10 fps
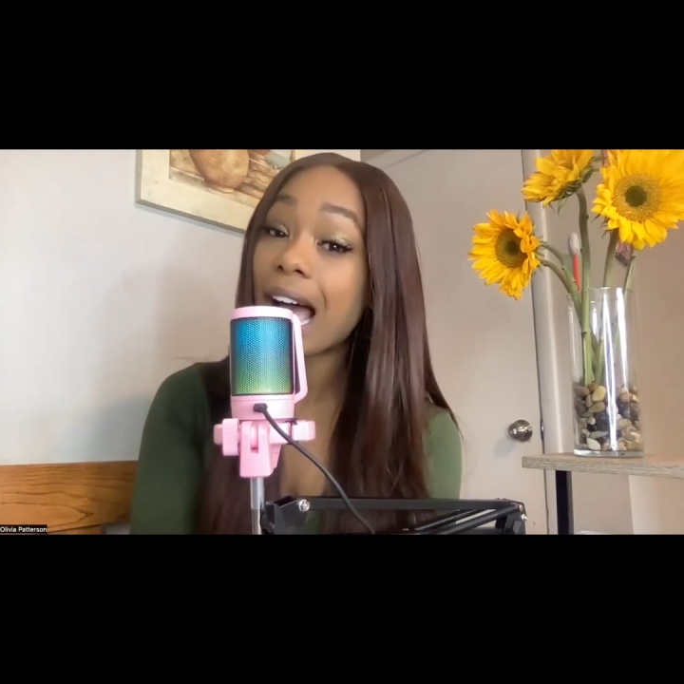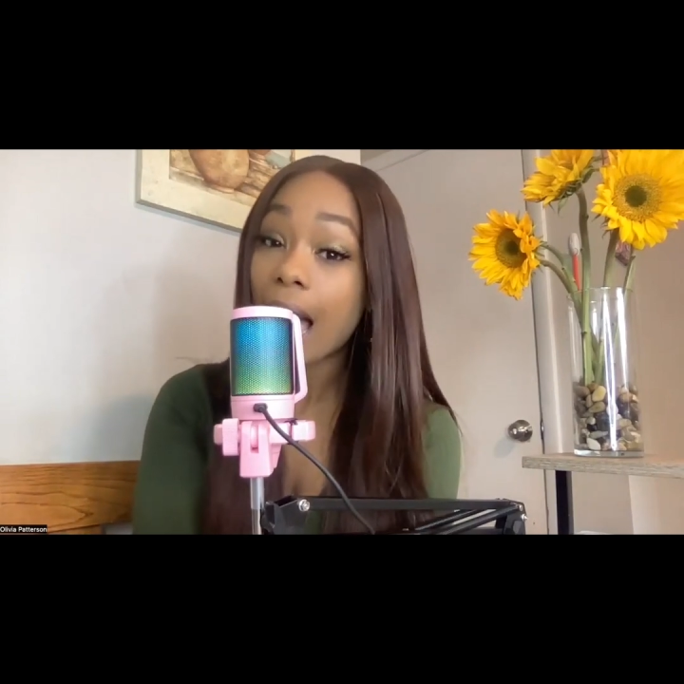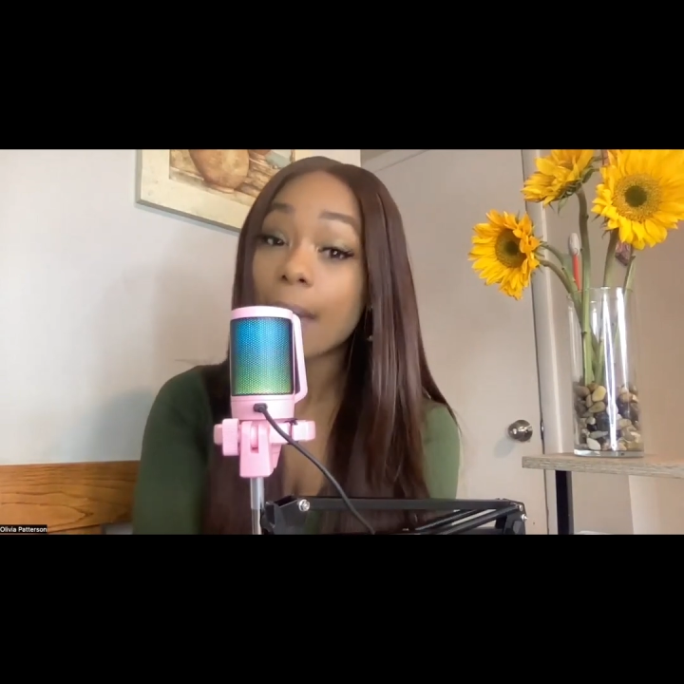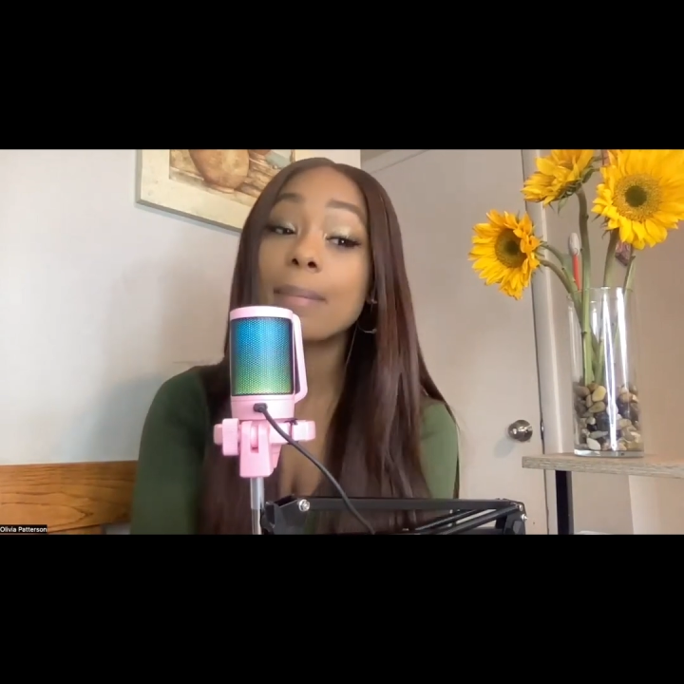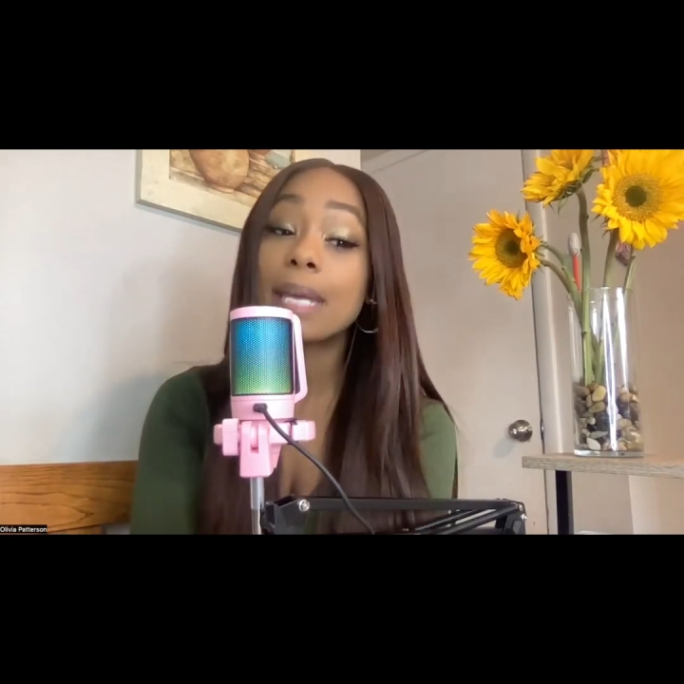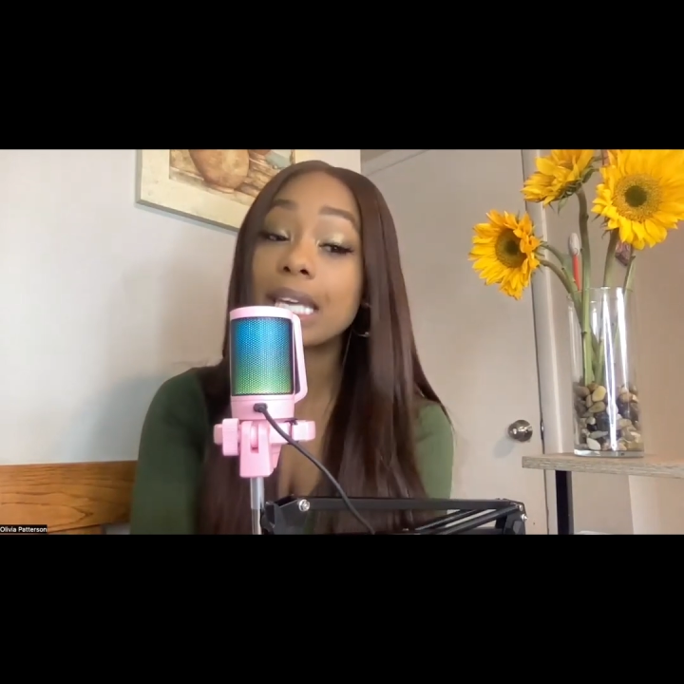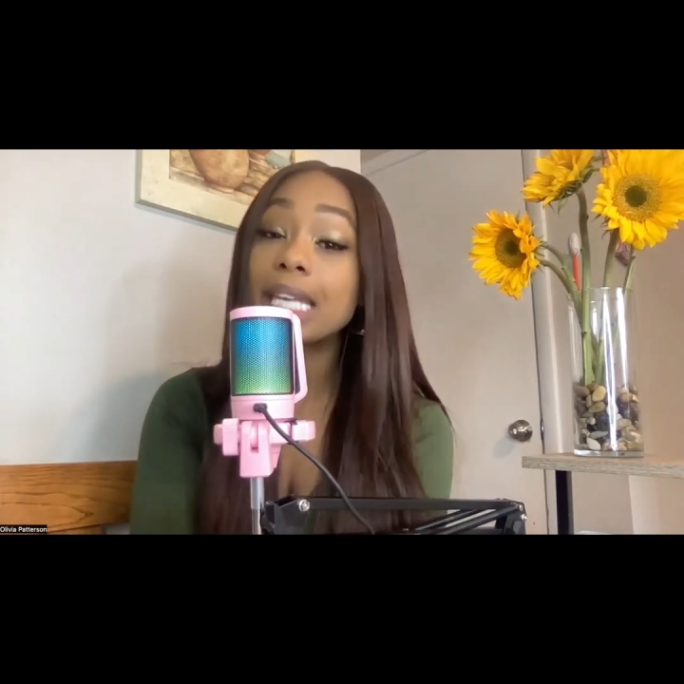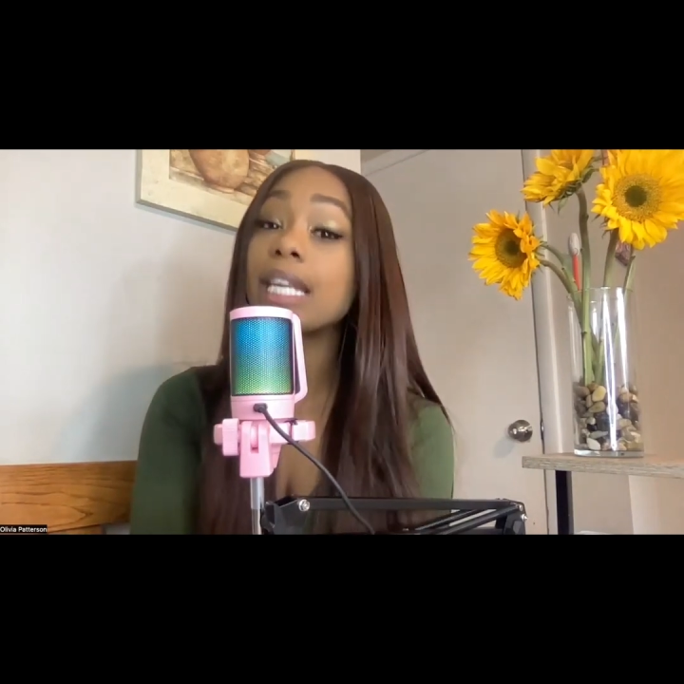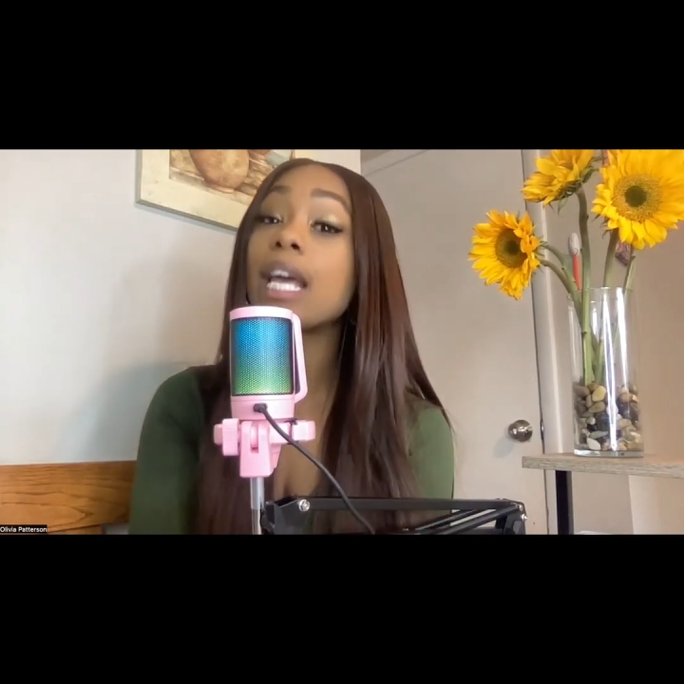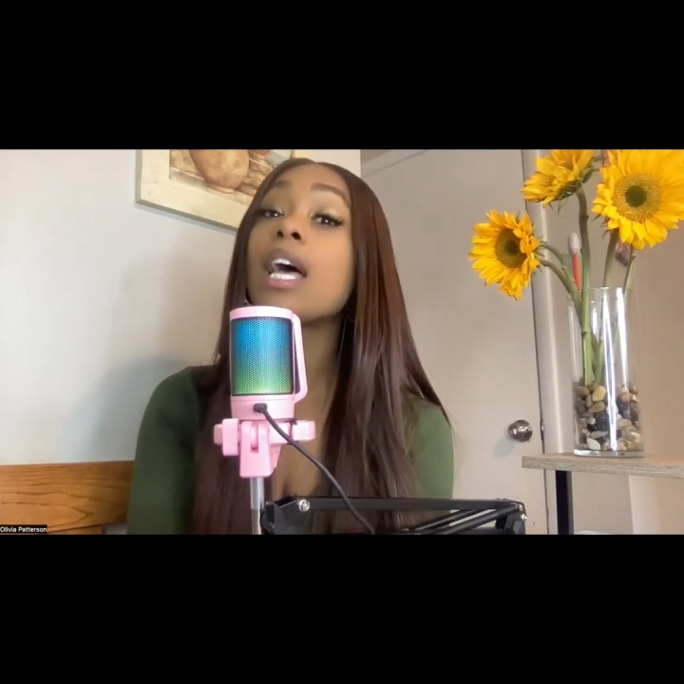I
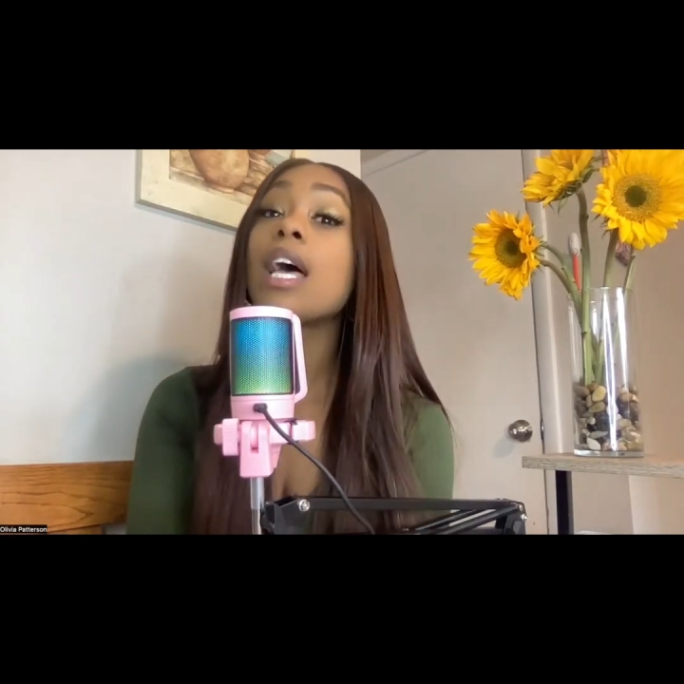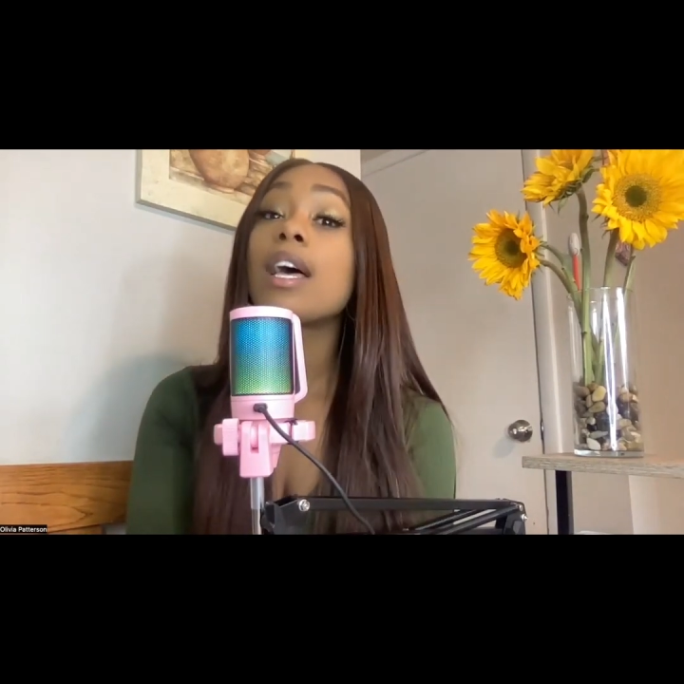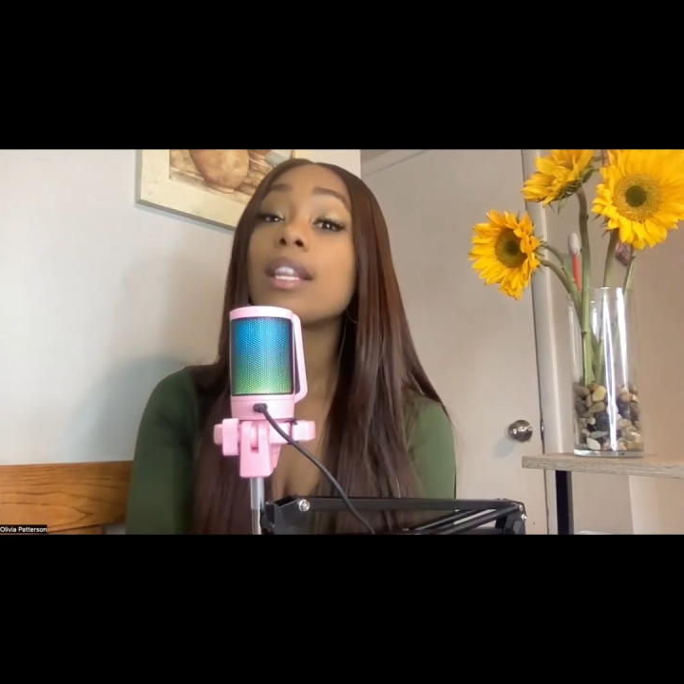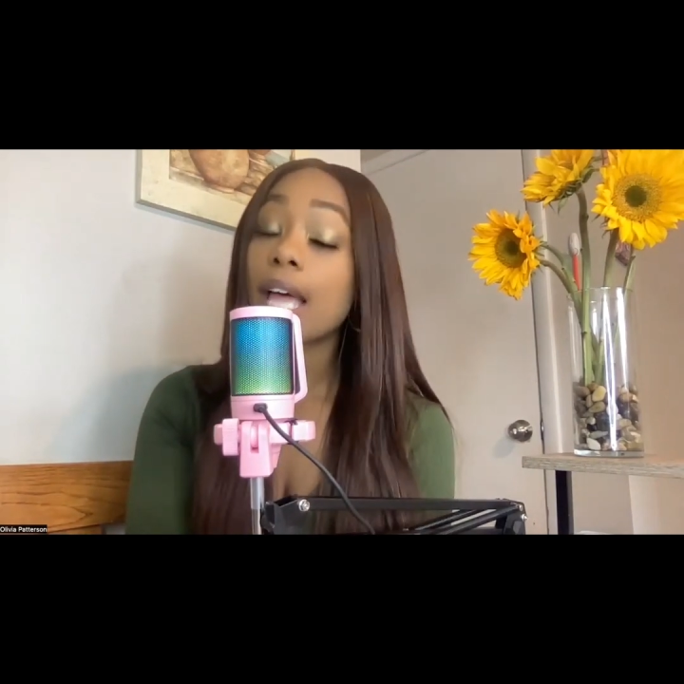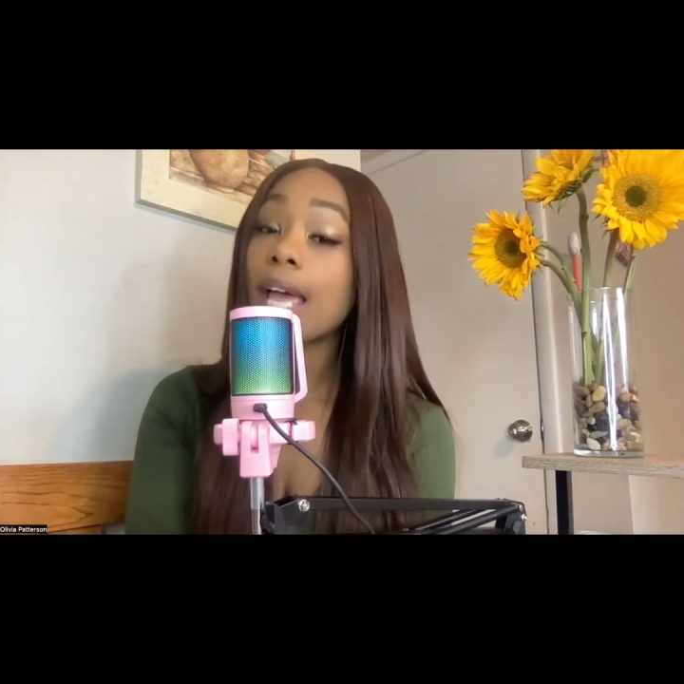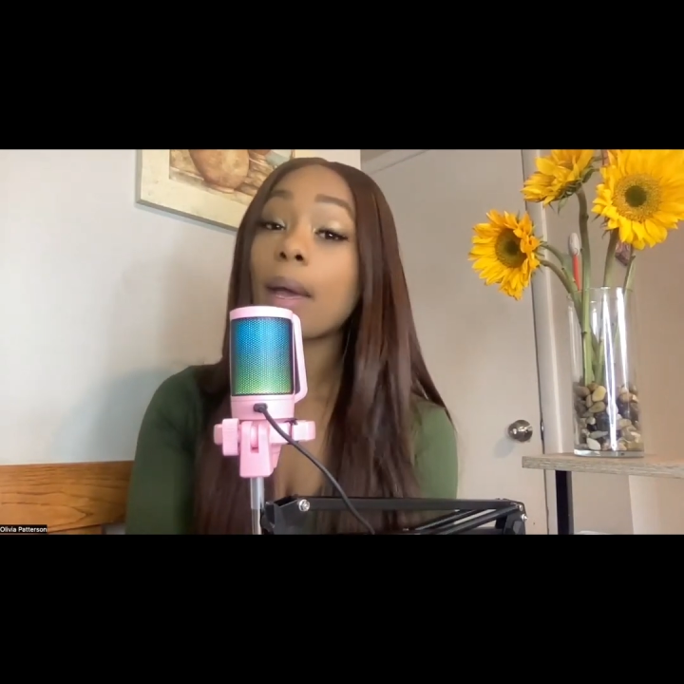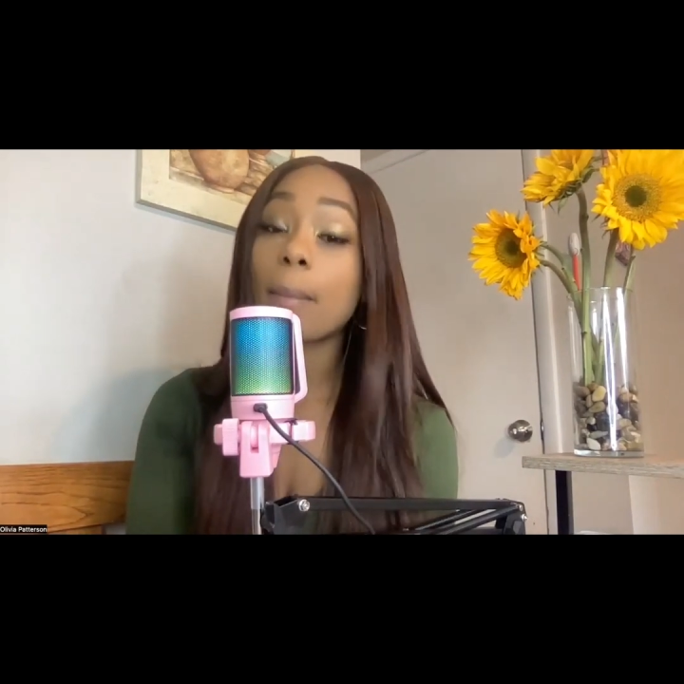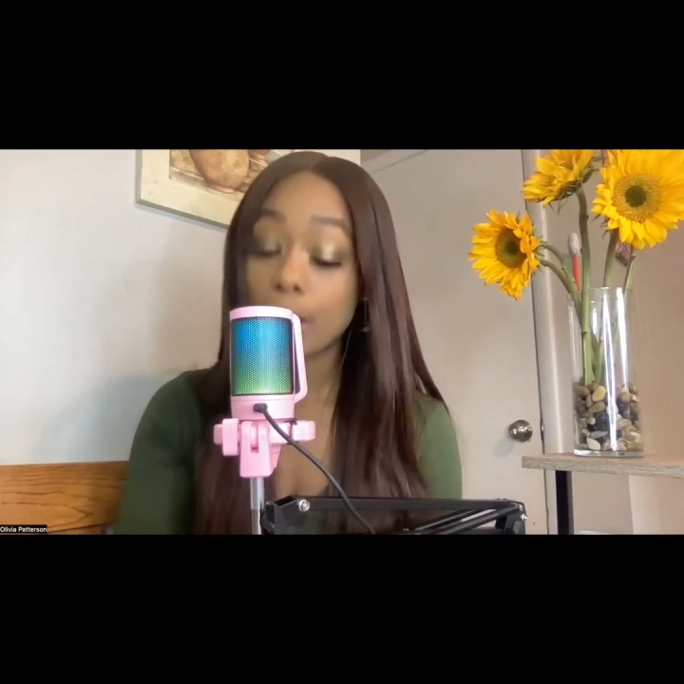mean like